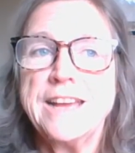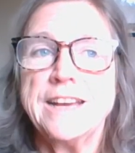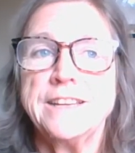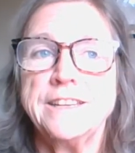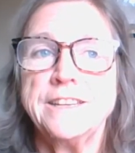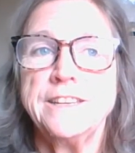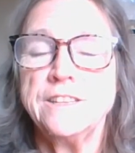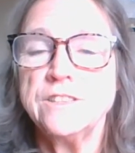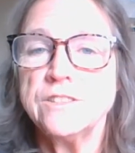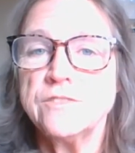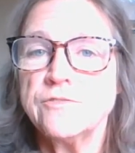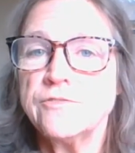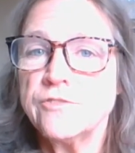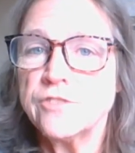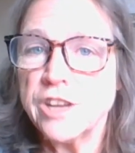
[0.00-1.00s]
and it is
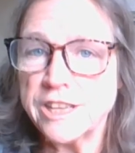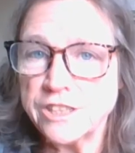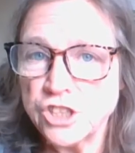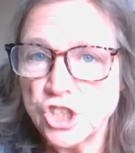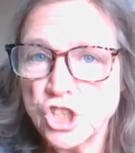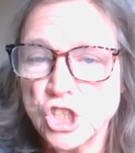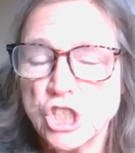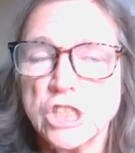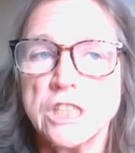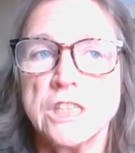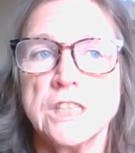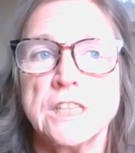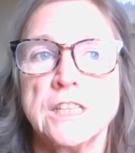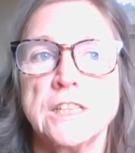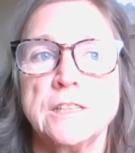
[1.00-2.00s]
French,
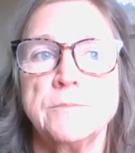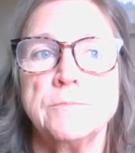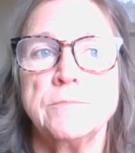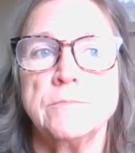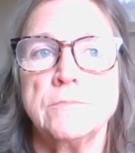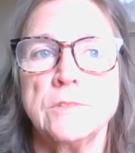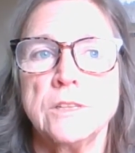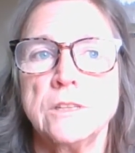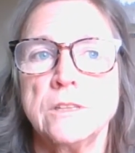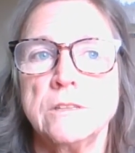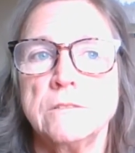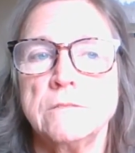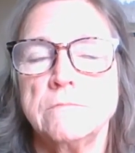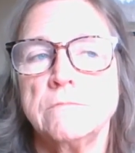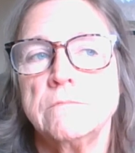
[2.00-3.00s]

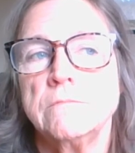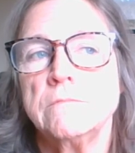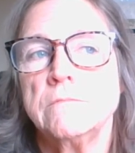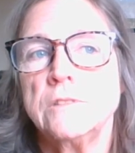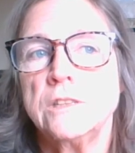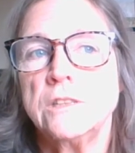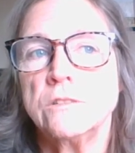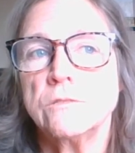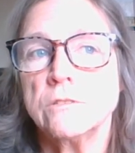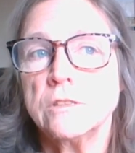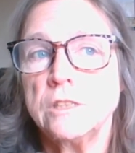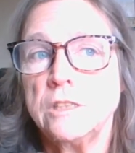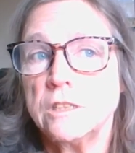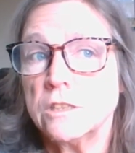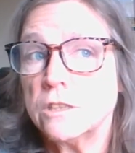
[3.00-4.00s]
Le
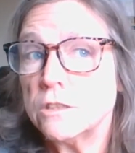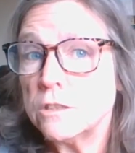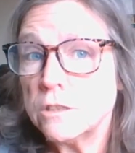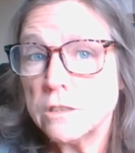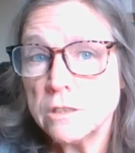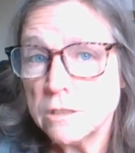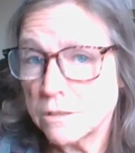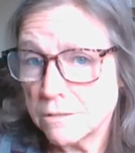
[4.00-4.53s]
Roi de Coeur,